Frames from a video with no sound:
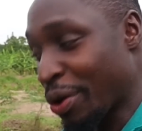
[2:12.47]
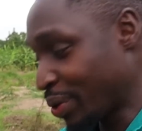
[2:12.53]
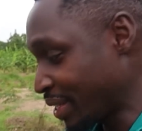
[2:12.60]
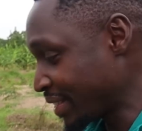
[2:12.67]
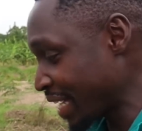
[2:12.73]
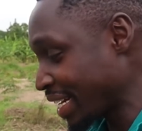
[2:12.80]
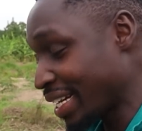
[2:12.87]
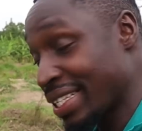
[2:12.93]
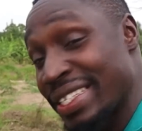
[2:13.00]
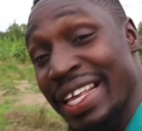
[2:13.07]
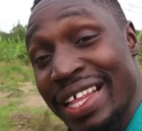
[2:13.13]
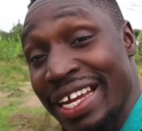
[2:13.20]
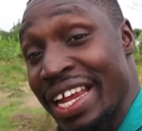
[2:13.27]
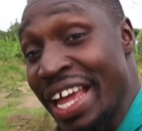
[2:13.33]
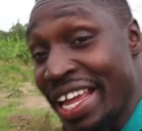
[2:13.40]
I could decide and
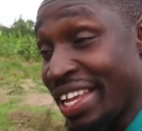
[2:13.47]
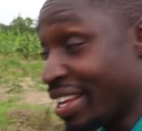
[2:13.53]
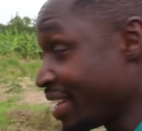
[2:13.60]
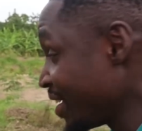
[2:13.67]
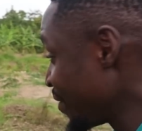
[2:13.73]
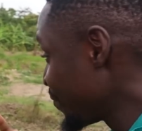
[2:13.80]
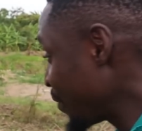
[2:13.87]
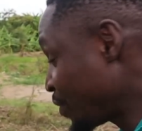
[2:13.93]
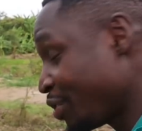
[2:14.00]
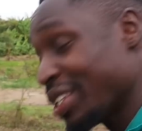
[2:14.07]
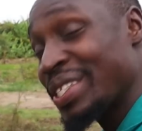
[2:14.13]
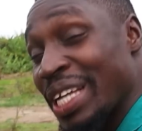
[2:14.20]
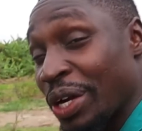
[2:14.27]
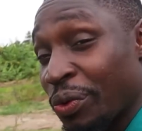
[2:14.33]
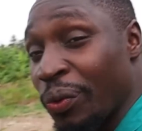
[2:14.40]
say that, hey, the
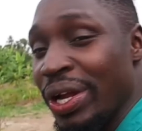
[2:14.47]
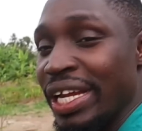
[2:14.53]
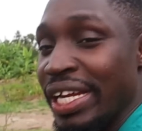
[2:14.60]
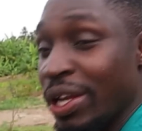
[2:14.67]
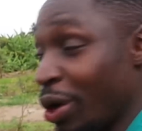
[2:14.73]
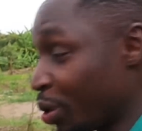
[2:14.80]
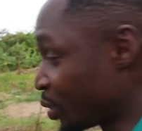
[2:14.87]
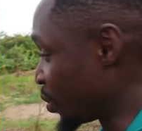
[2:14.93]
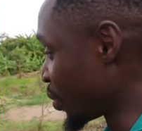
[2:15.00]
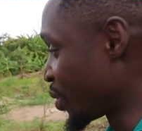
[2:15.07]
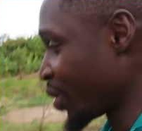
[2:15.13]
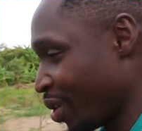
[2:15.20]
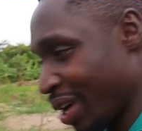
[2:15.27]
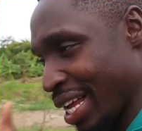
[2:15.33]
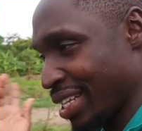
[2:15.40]
trees take really long to
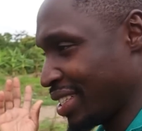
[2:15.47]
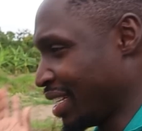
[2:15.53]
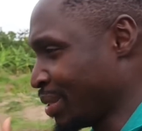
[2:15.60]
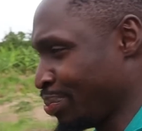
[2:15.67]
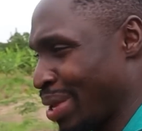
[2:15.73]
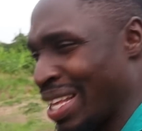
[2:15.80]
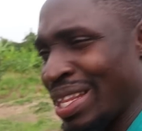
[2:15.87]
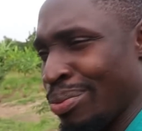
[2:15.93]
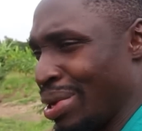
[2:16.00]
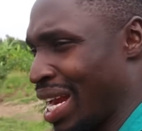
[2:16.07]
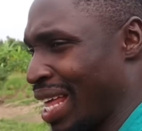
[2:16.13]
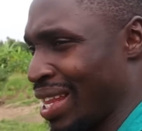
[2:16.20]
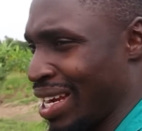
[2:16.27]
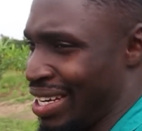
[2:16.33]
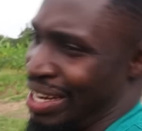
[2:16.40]
grow. I'll just plant them
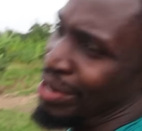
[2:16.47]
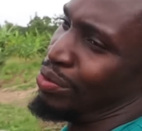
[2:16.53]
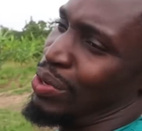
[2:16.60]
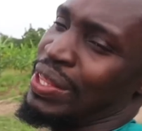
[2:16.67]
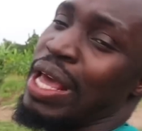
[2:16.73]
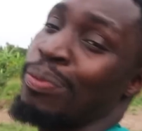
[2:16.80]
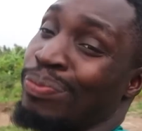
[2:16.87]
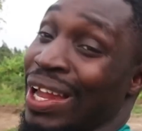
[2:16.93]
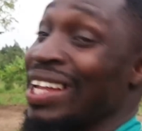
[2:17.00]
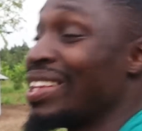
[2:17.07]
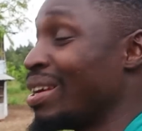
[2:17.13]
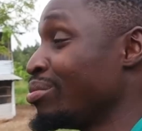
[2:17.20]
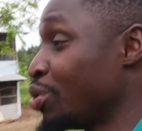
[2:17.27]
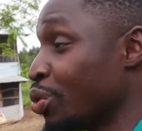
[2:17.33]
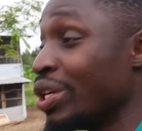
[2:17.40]
another day. Whether I
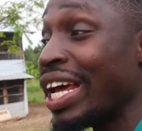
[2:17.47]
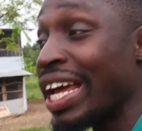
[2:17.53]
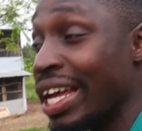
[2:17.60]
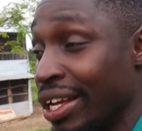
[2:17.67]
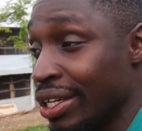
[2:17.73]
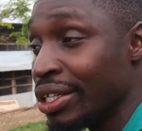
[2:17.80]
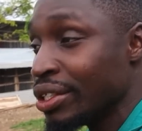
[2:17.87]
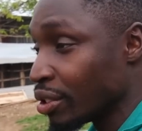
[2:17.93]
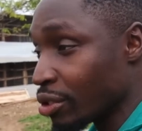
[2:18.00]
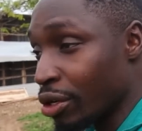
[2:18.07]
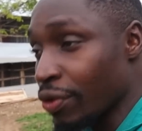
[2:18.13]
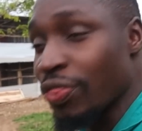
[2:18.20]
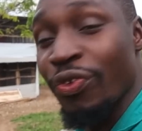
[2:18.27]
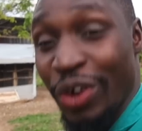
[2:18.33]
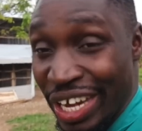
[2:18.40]
plant them today
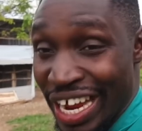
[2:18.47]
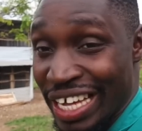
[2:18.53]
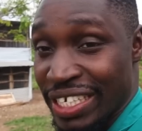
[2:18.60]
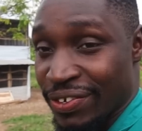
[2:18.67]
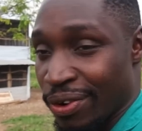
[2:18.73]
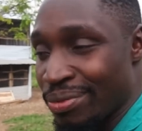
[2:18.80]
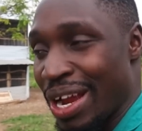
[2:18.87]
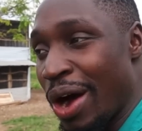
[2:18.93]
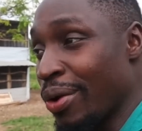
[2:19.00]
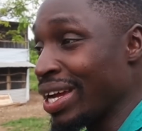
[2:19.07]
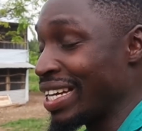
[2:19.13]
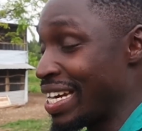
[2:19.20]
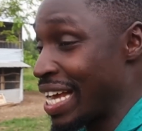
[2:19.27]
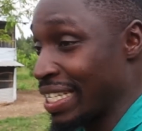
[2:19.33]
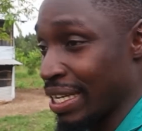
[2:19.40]
or three days from now,
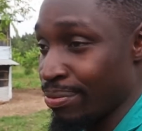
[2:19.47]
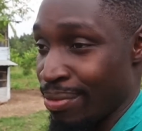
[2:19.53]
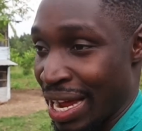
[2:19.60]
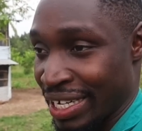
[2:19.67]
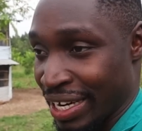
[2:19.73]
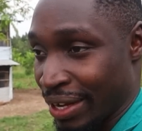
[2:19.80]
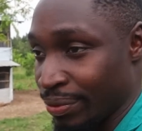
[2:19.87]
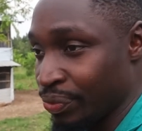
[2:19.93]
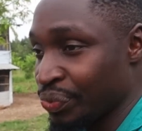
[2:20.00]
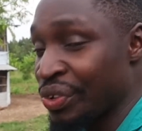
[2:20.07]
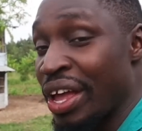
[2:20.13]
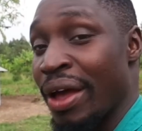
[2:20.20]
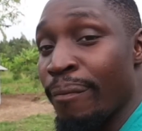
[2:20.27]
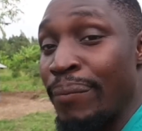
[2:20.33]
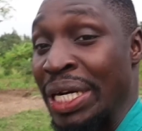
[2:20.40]
it doesn't matter.
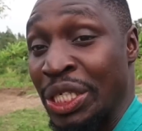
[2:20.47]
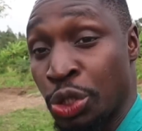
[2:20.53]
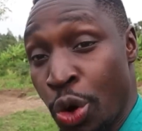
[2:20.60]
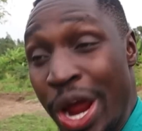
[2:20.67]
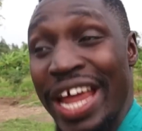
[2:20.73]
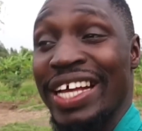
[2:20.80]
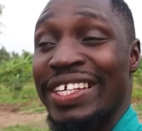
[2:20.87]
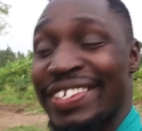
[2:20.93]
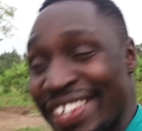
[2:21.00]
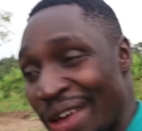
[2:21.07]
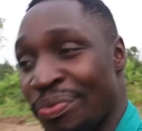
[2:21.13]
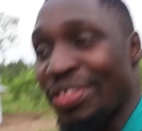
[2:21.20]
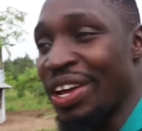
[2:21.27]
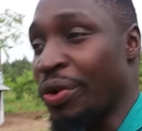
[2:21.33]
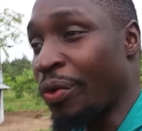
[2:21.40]
But doing
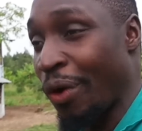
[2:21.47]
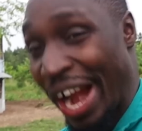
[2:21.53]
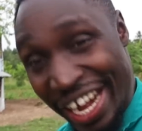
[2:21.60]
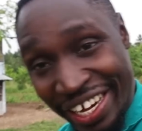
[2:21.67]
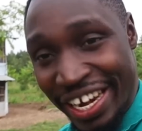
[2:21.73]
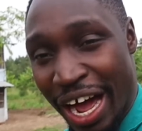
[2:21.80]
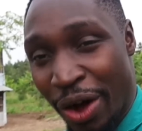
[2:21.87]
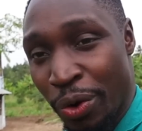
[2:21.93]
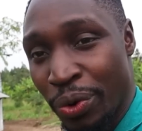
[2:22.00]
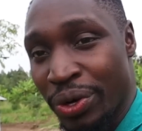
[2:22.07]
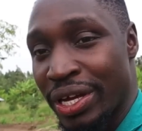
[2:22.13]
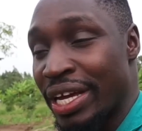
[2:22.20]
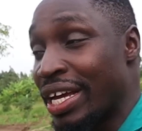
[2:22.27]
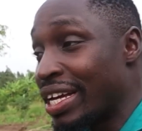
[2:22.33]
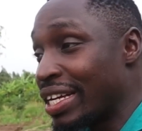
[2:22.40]
something right now
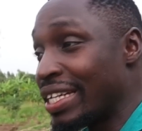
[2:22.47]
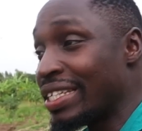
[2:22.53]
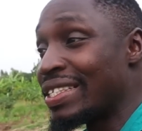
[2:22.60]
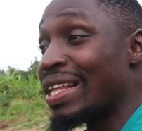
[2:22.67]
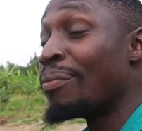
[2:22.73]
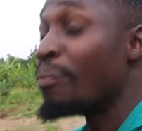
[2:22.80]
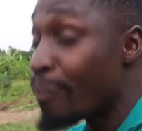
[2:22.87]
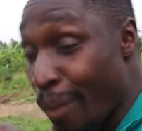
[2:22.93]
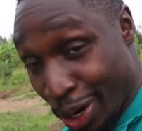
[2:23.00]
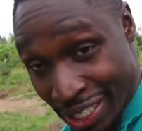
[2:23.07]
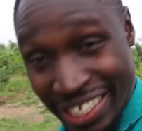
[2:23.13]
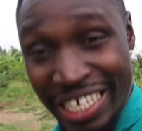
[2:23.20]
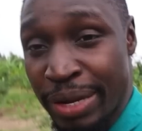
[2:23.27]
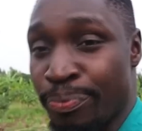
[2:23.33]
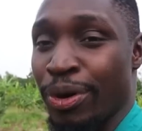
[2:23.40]
is the
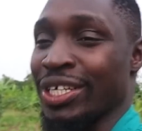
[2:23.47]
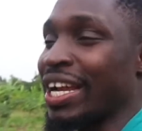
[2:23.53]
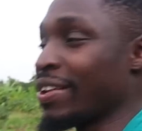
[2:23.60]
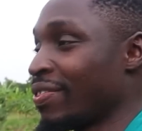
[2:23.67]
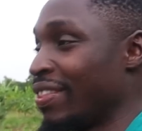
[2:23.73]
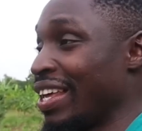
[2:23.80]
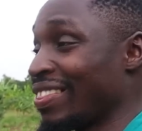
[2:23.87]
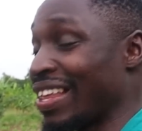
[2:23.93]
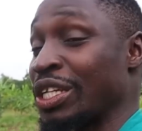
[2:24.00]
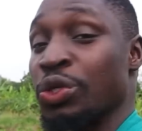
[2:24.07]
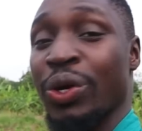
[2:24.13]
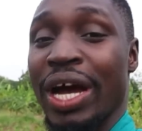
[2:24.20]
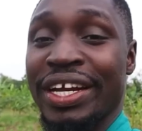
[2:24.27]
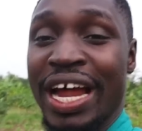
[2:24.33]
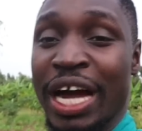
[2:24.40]
most important thing that
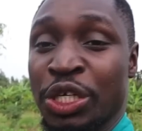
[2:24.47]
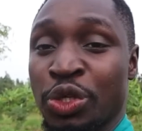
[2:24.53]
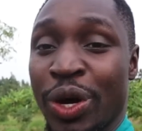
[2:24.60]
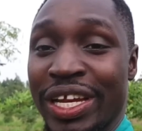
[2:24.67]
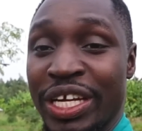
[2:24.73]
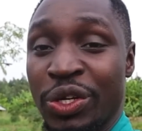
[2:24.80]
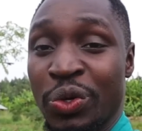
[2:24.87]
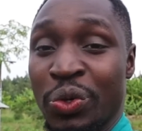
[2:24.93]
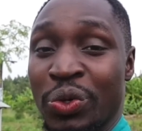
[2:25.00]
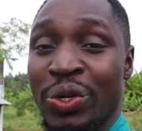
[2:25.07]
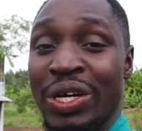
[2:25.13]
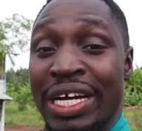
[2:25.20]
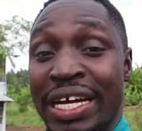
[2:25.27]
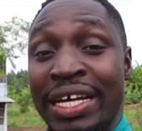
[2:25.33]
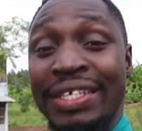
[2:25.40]
you can actually do
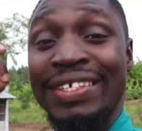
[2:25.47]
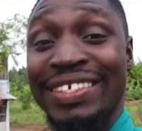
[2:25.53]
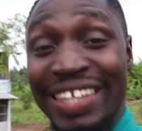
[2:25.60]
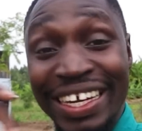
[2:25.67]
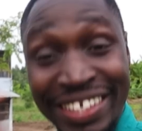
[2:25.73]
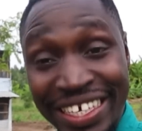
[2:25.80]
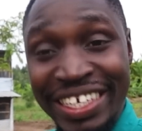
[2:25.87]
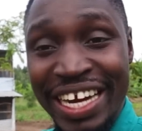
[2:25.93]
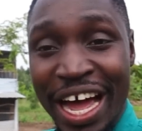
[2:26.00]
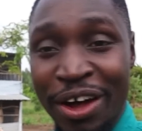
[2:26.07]
starting